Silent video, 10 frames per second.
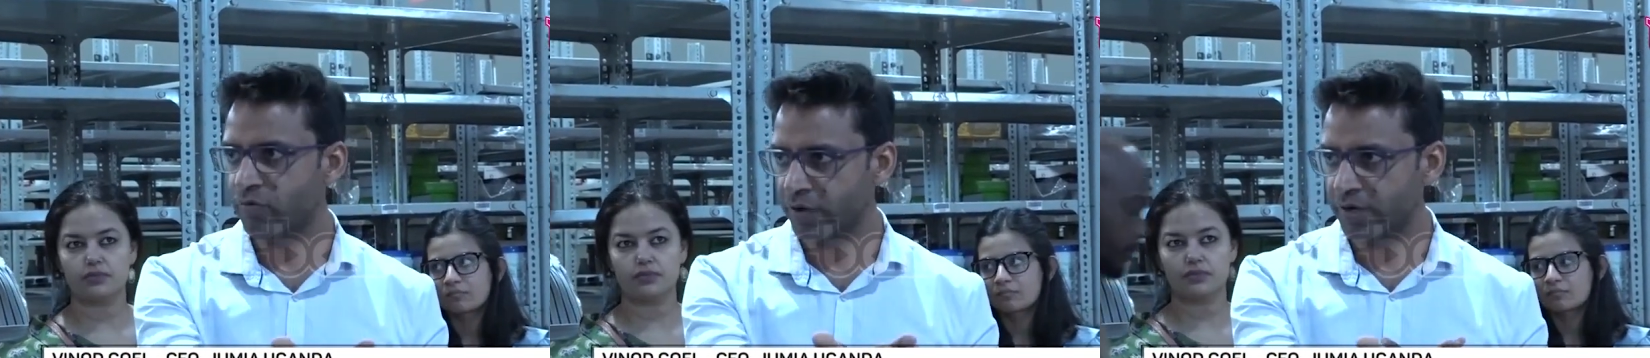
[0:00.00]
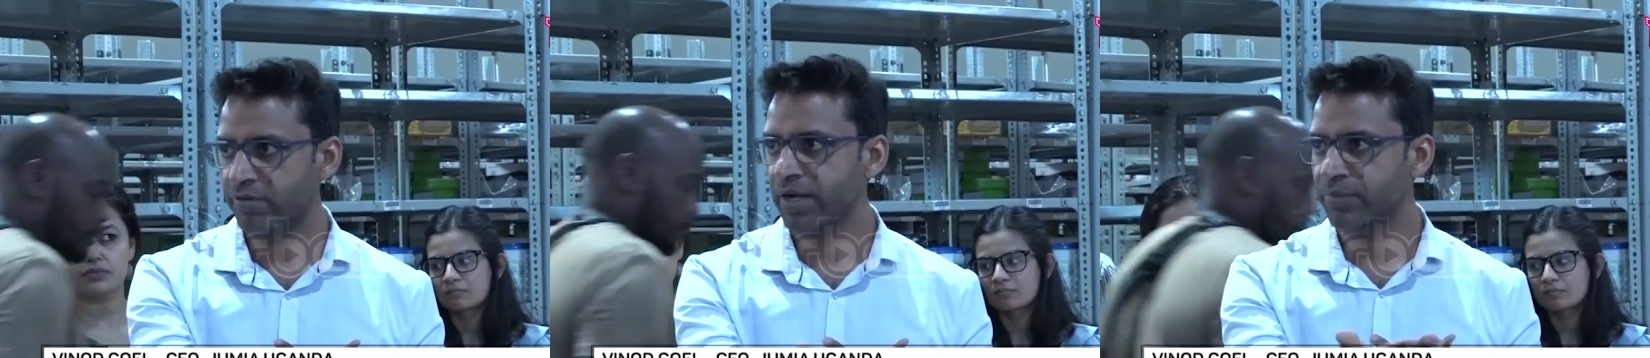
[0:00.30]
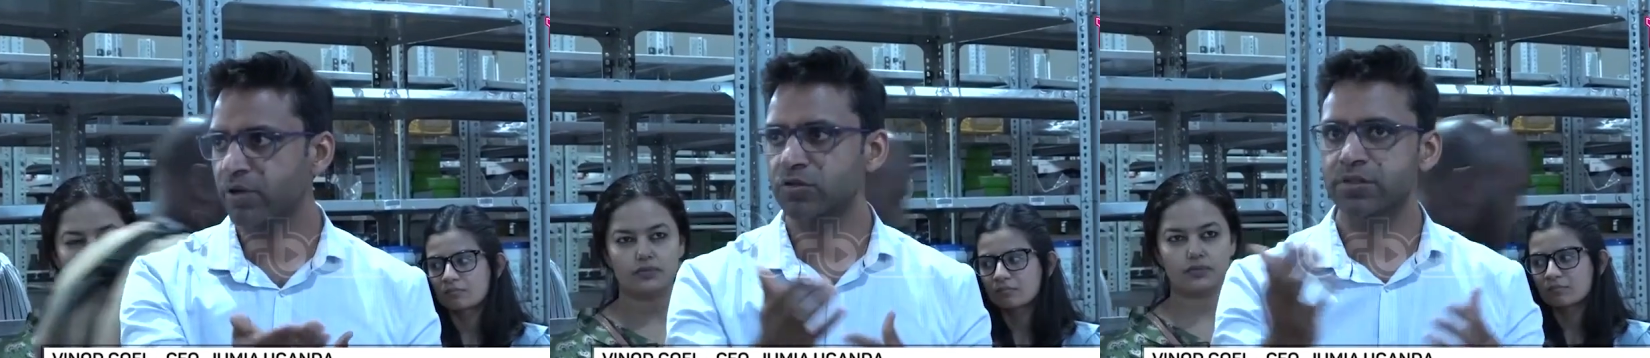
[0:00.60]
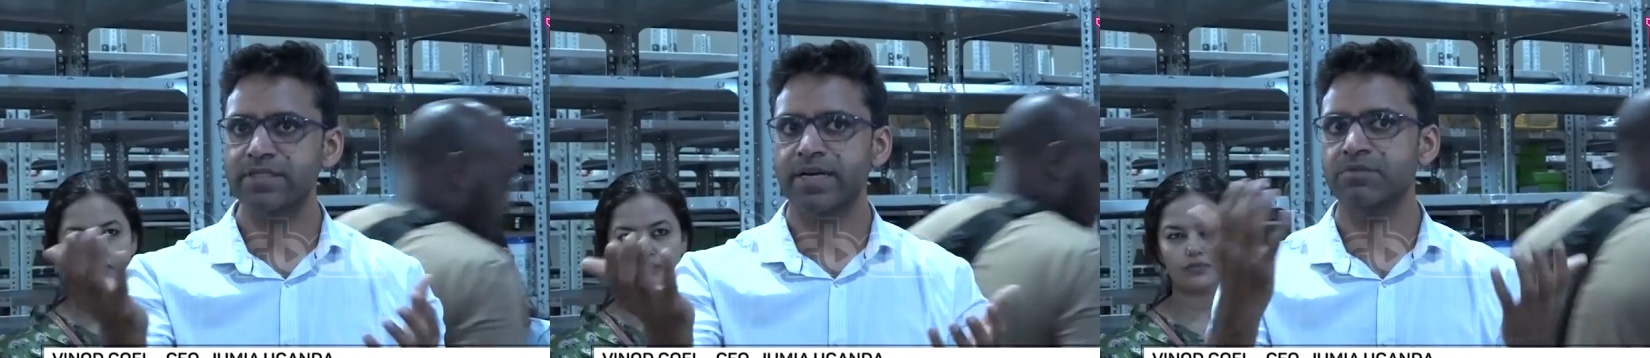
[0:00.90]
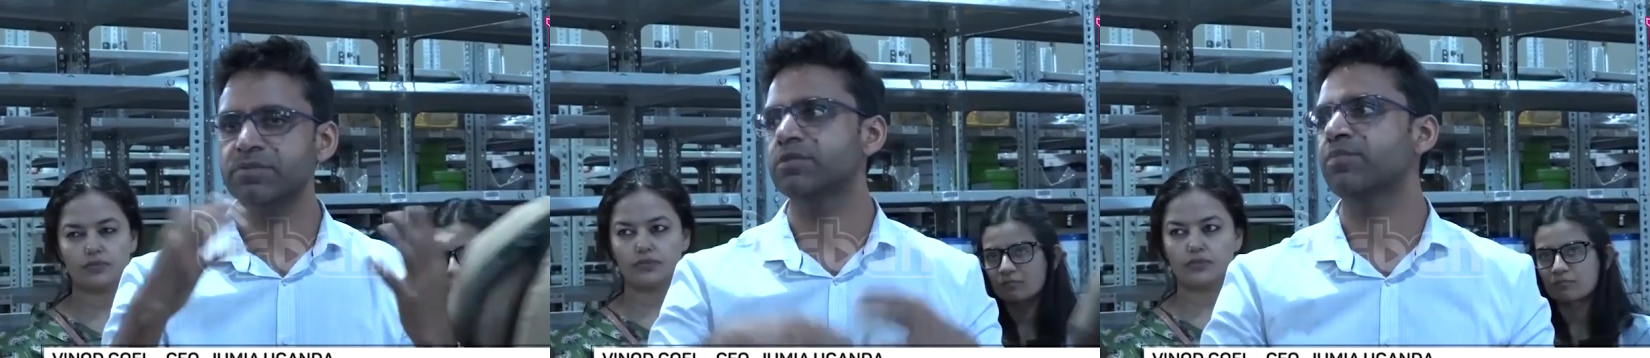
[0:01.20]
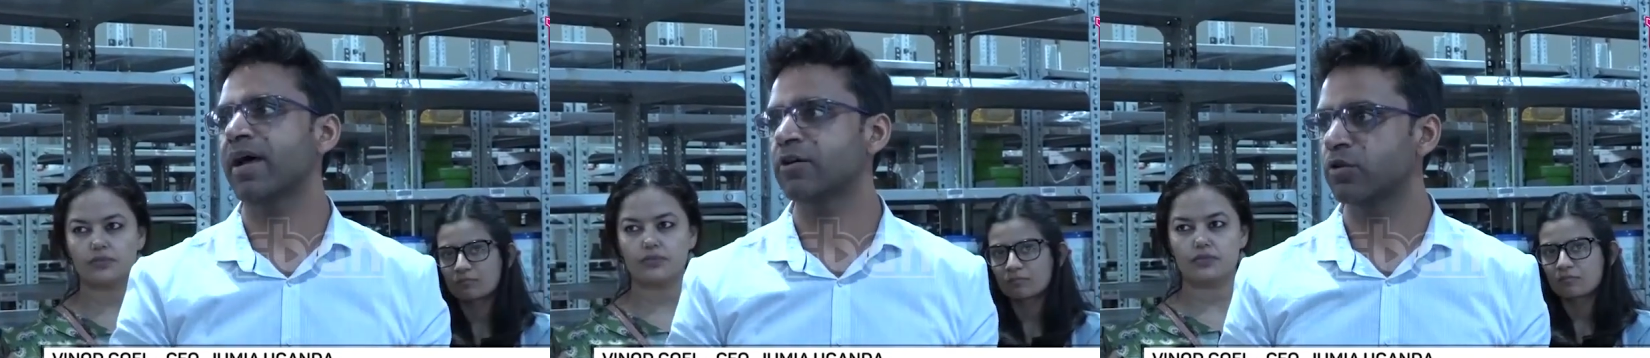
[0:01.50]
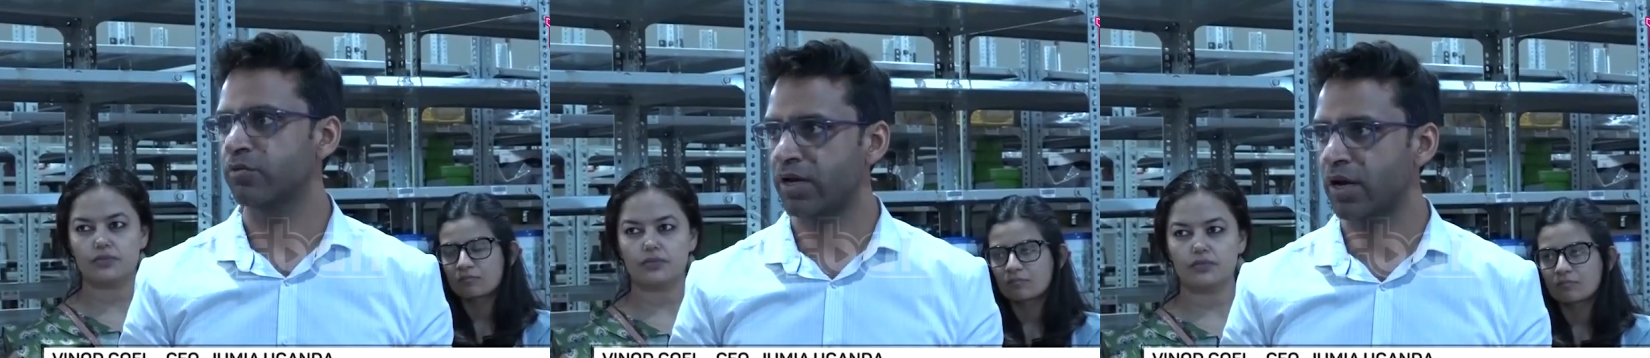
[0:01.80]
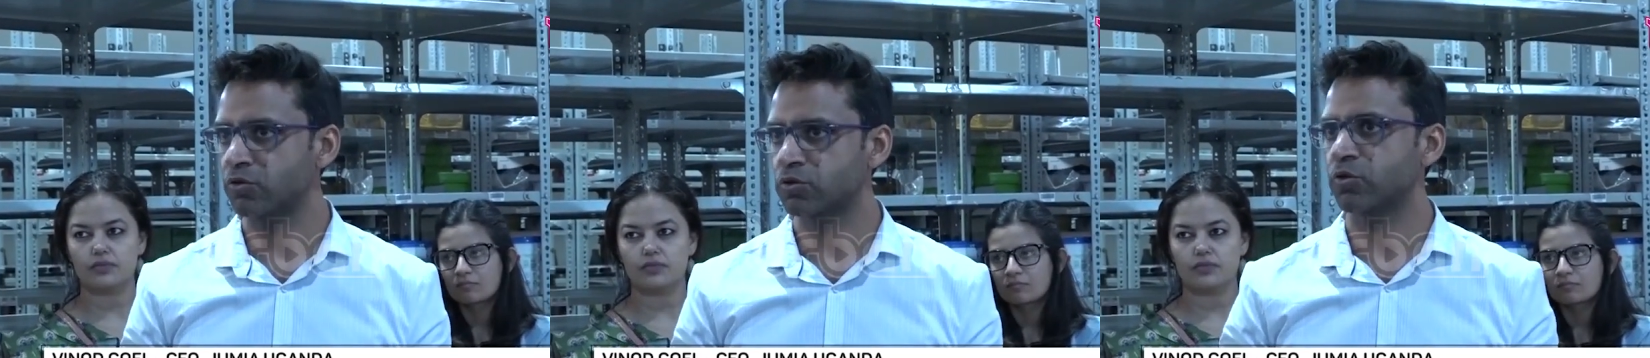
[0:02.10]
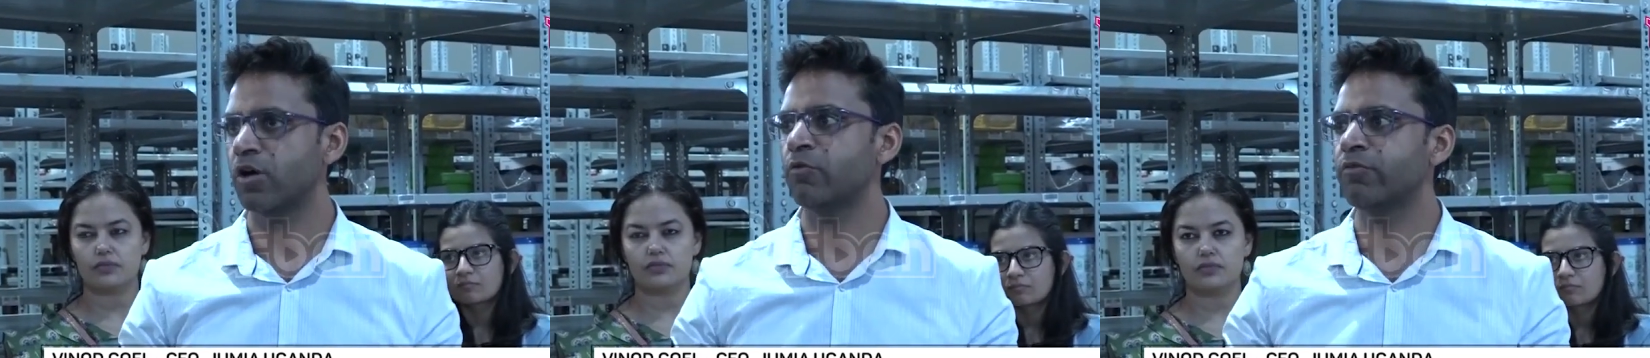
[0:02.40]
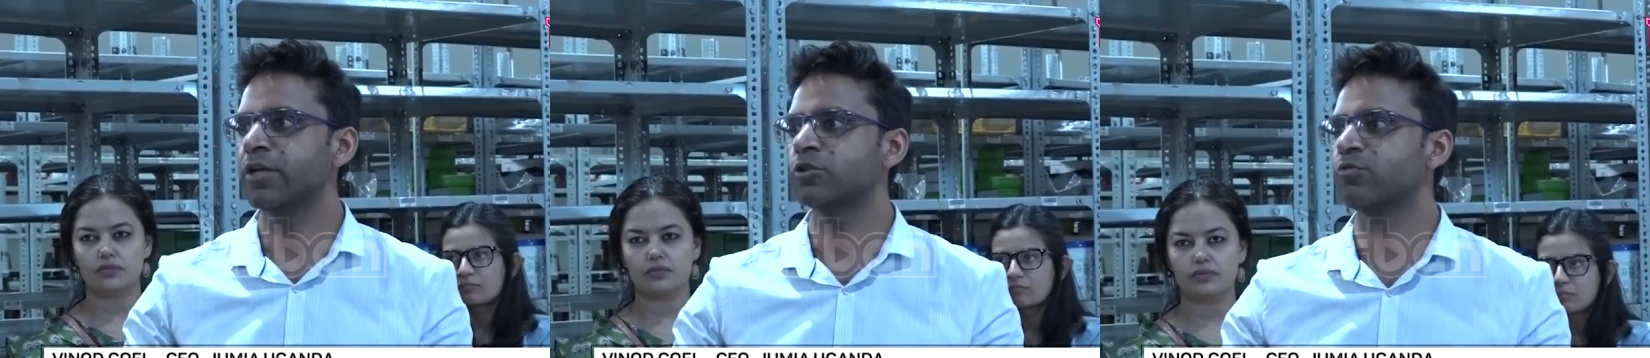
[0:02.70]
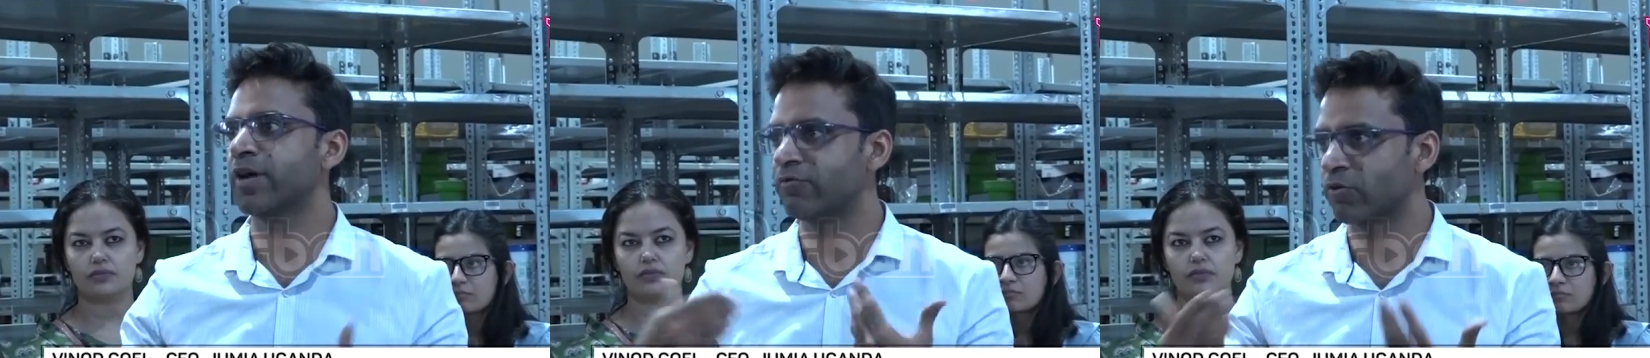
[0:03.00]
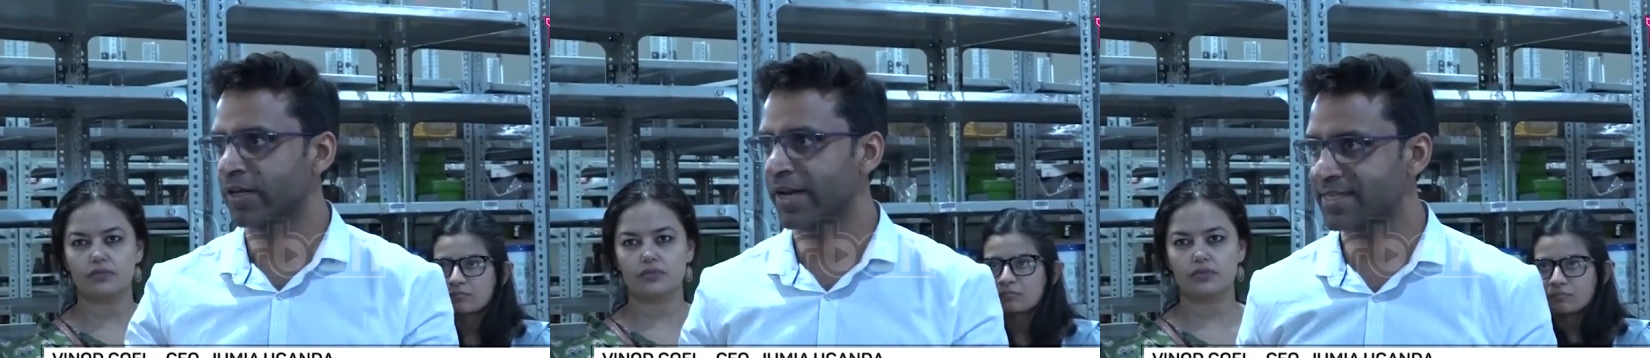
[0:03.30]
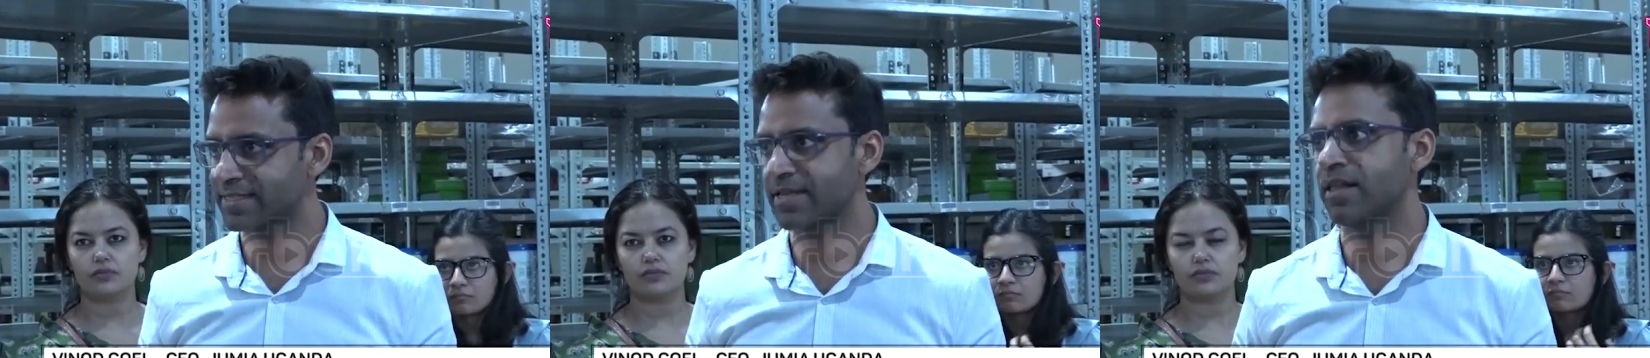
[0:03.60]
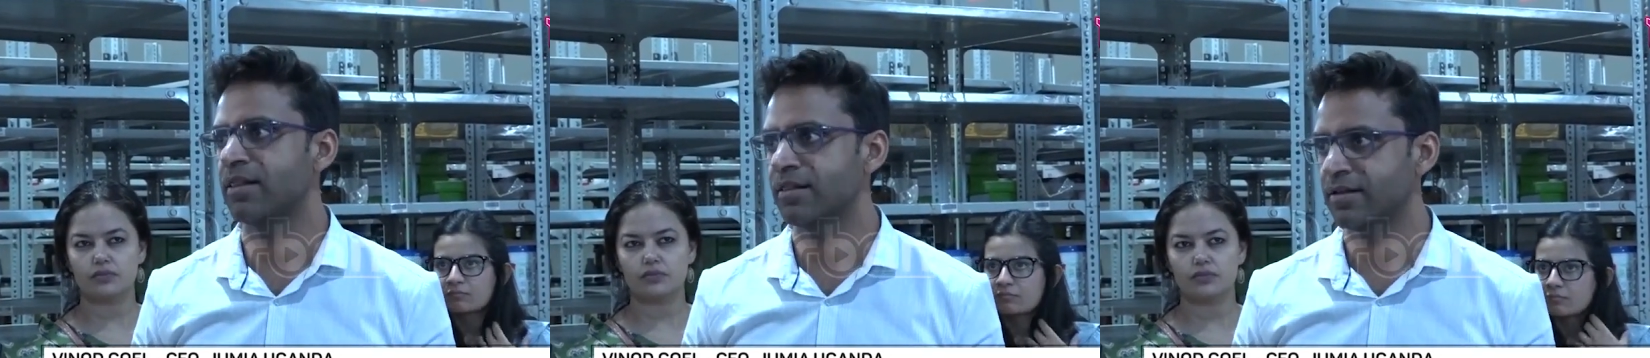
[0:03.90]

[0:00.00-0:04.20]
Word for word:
Speaker 1: for it, right? Because this items is back to the warehouse. So now we need to wait for the next sale.